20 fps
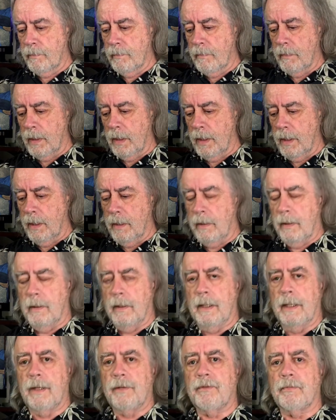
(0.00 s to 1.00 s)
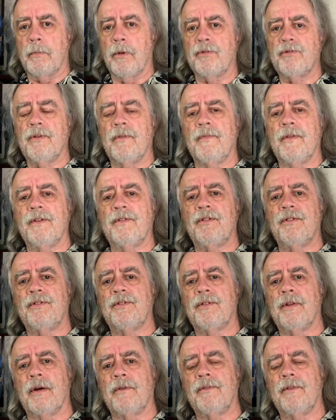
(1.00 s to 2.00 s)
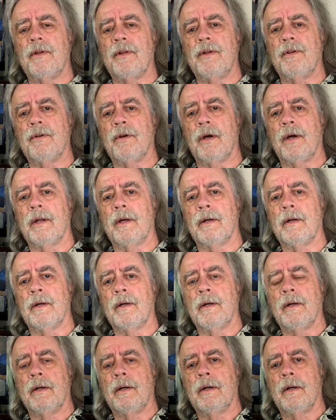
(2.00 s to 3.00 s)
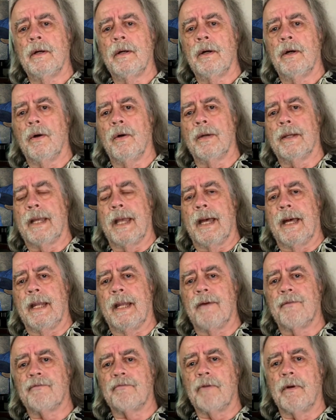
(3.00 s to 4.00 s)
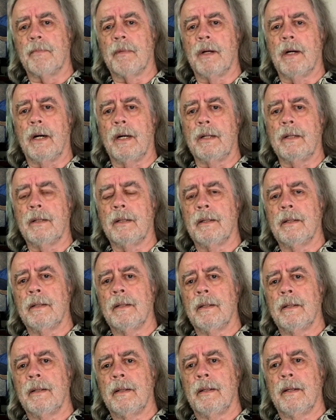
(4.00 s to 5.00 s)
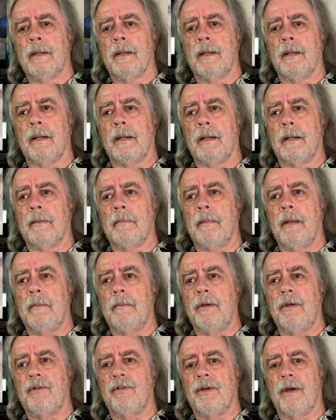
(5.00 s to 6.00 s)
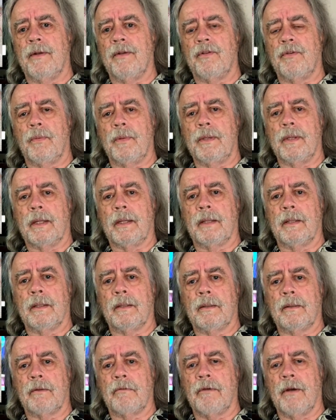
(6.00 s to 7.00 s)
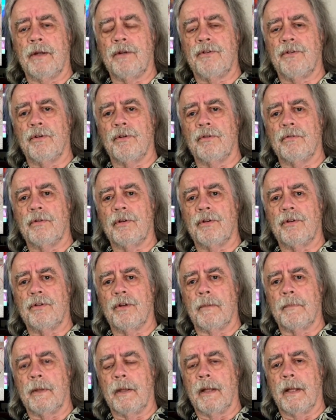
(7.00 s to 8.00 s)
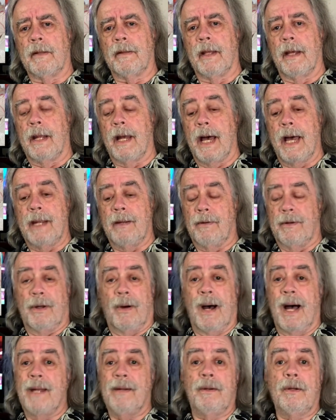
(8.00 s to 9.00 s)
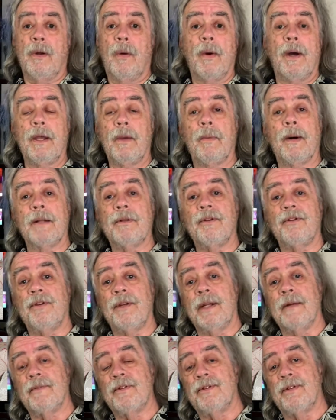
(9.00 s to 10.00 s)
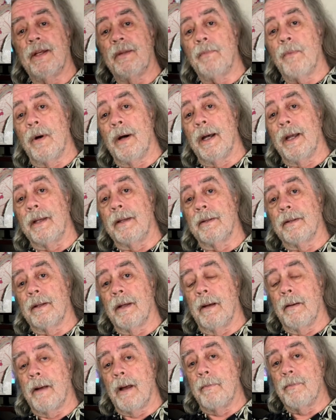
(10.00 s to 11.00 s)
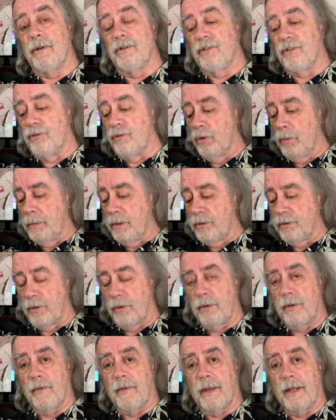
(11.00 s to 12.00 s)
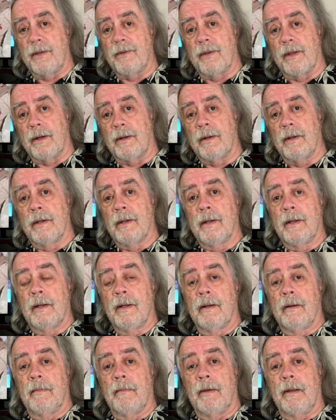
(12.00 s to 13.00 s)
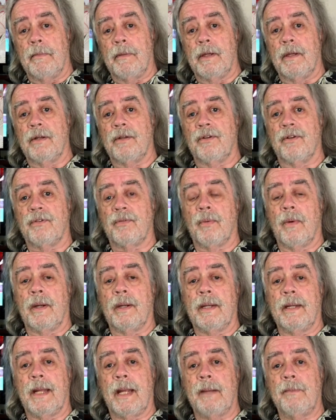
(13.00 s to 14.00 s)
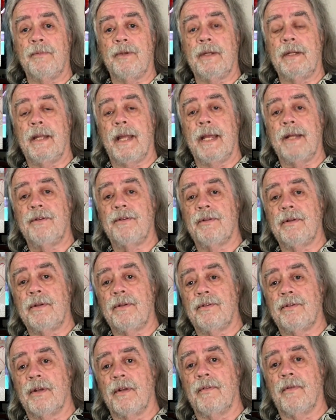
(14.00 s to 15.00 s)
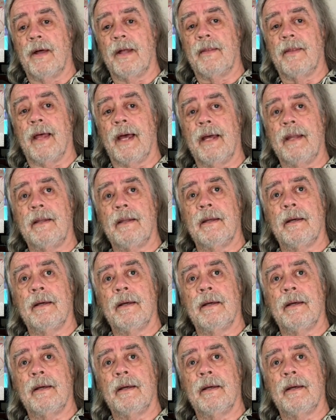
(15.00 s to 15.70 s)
I guess most of this is stuff you're gonna look at after I'm gone. Maybe share this with your grandchildren or something like that. I don't know. I don't know why you want this. You never said why. I'm just assuming certain things there. Maybe you just wanted names and dates and stuff like that.